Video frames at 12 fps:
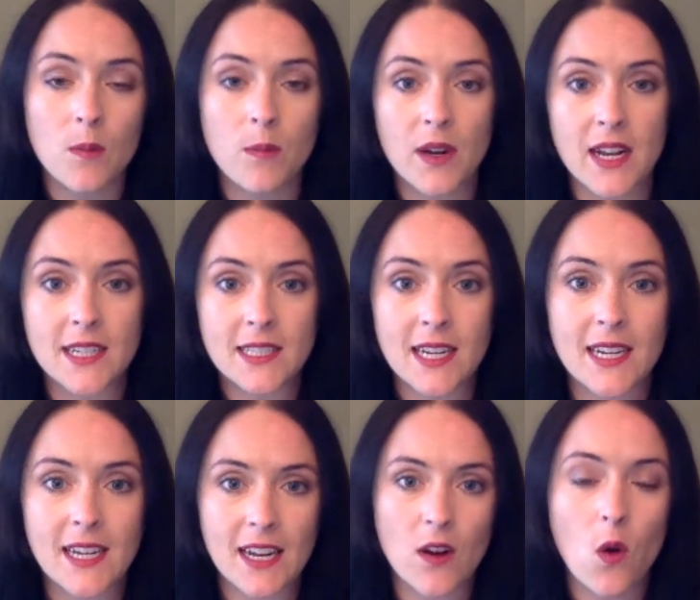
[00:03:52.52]
but I
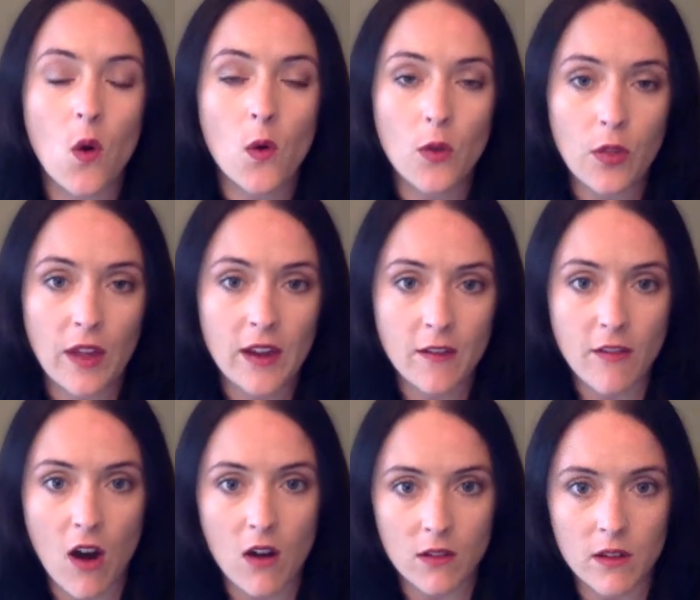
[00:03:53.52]
did get a whole thing of
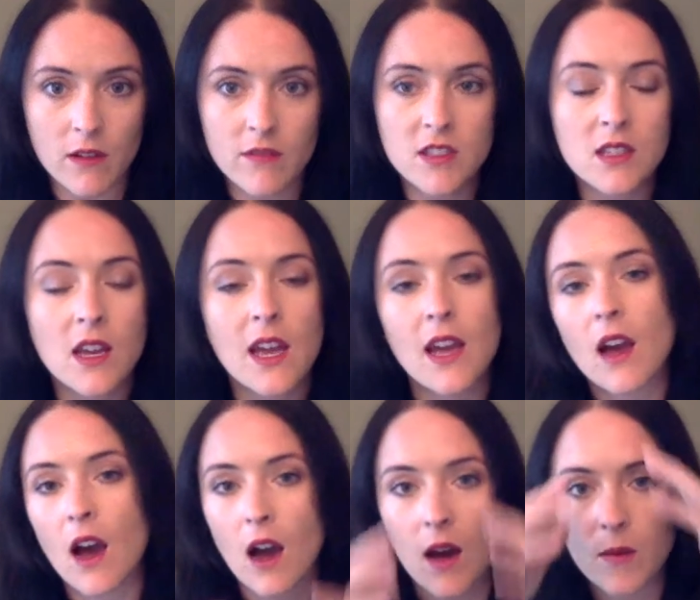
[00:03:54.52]
olives
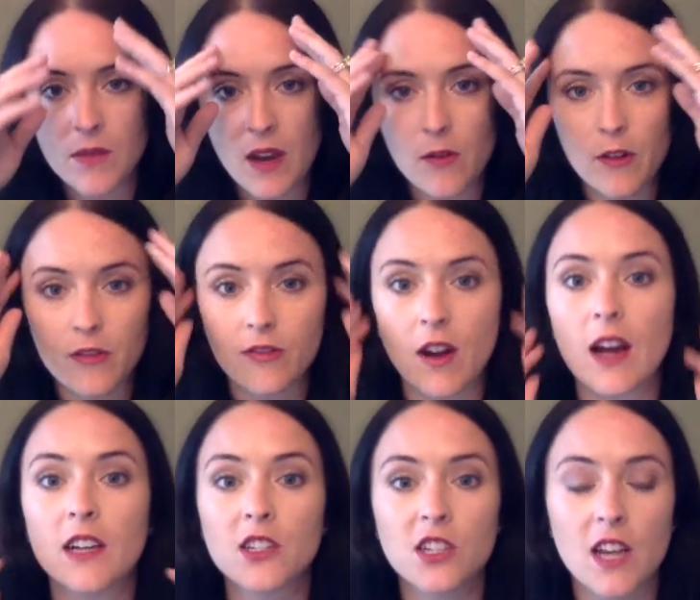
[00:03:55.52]
that were
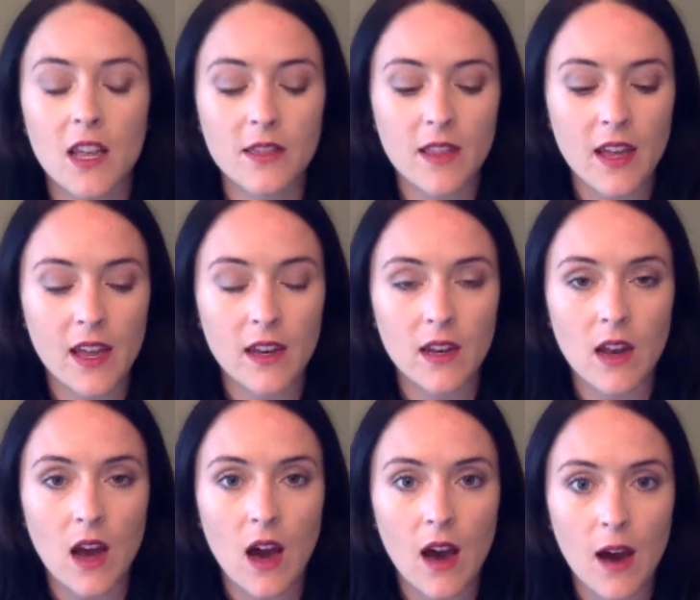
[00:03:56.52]
fresh. And then
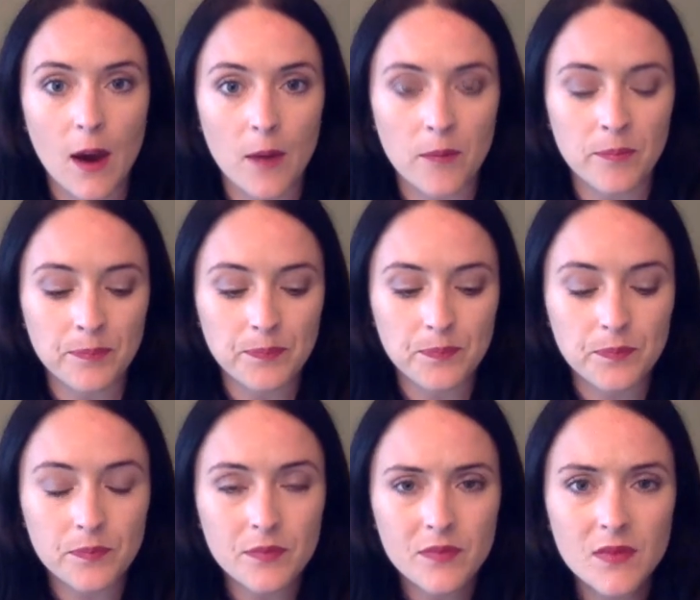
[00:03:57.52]

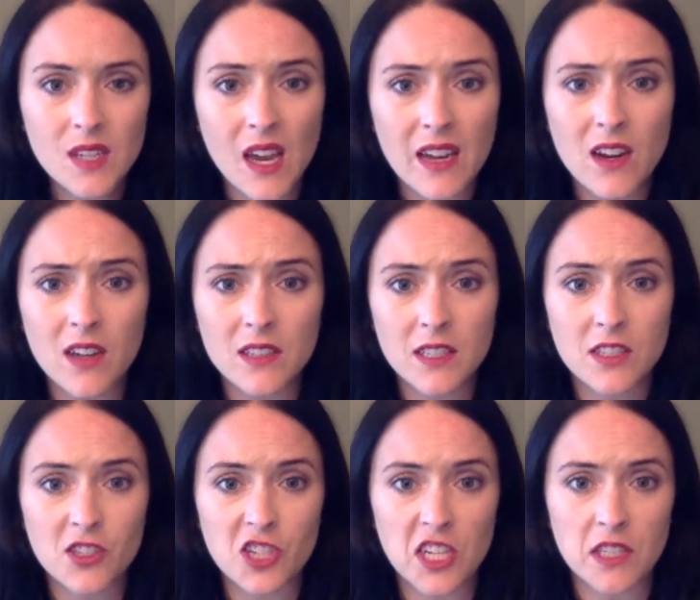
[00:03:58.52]
I got
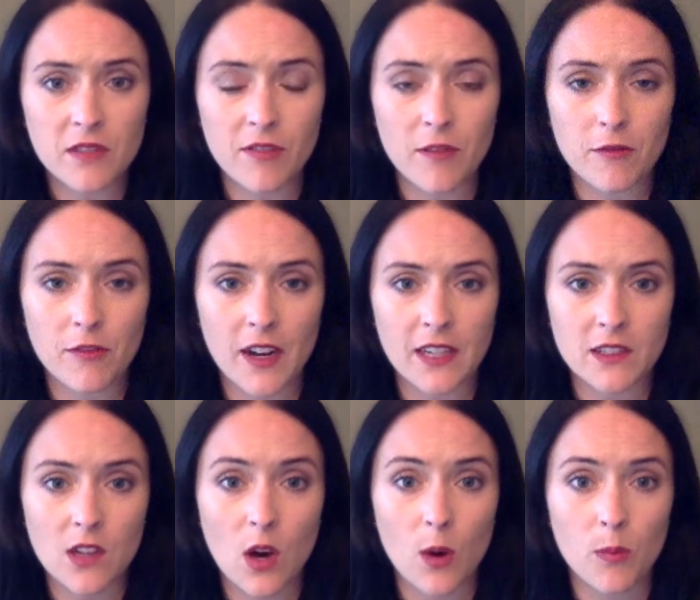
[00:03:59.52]
this cheese from
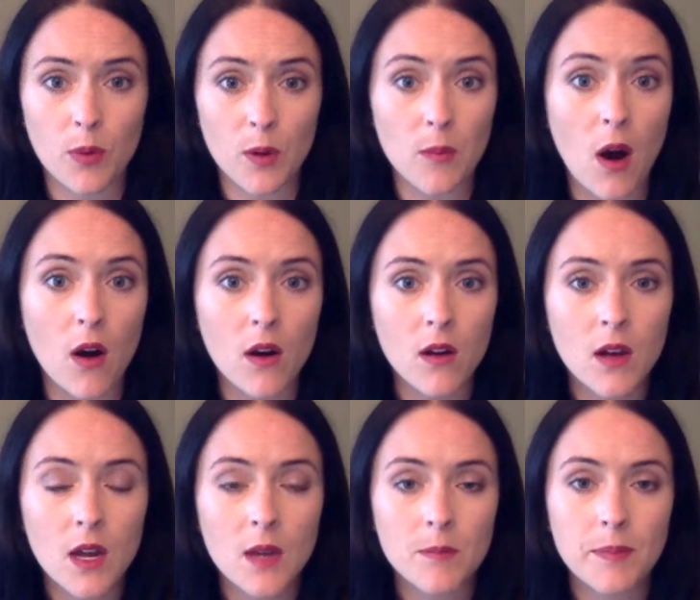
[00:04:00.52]
France called Permal,
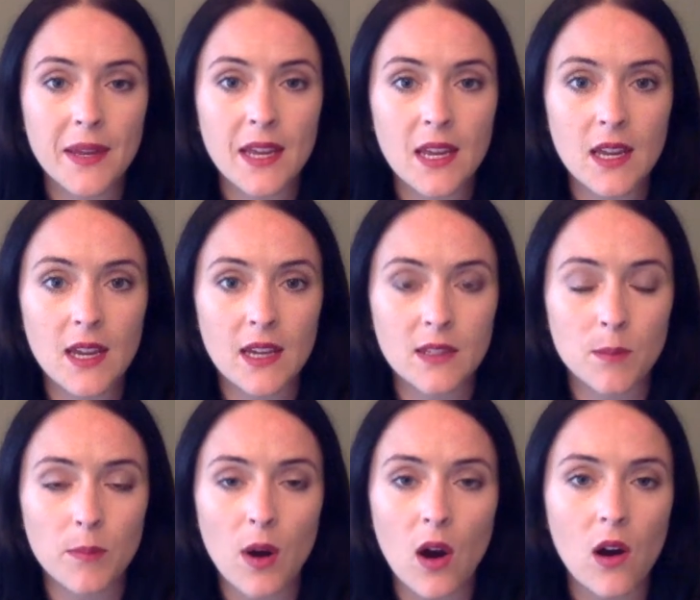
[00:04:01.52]
P as
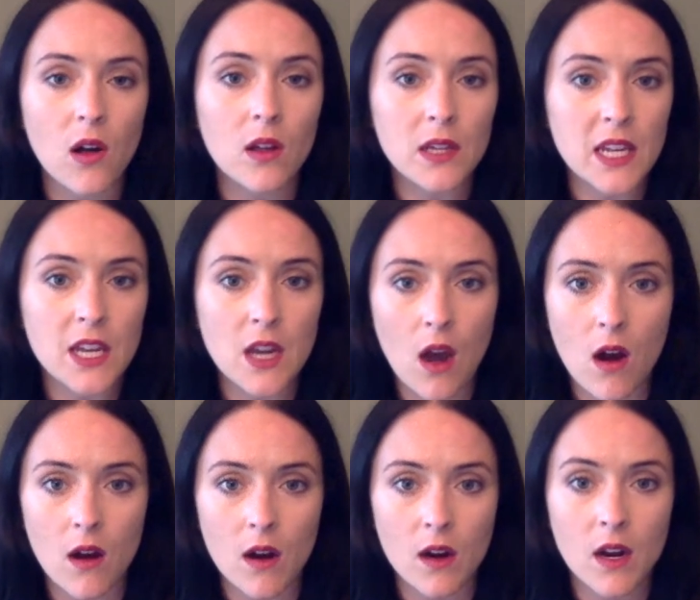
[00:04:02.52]
in Paul,
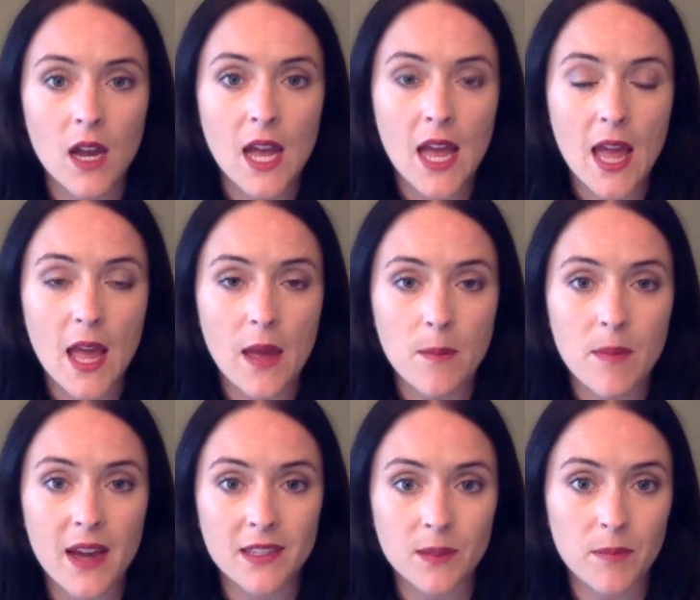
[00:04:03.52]
E-R, M
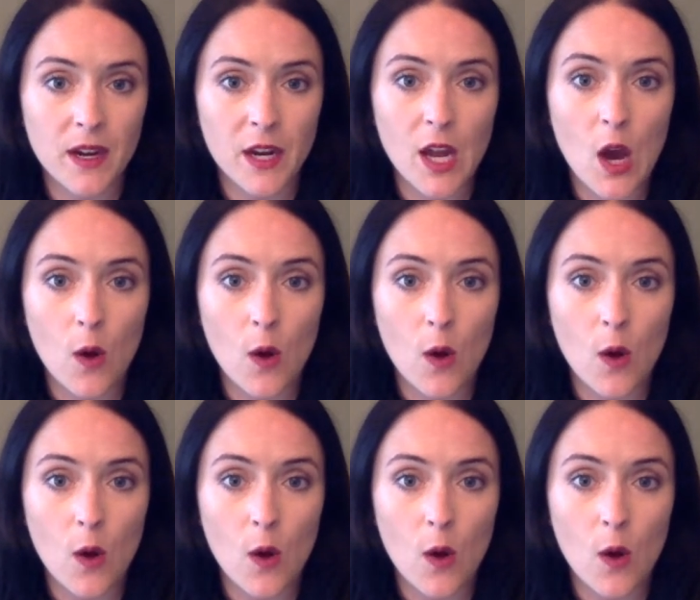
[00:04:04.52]
as in Mary,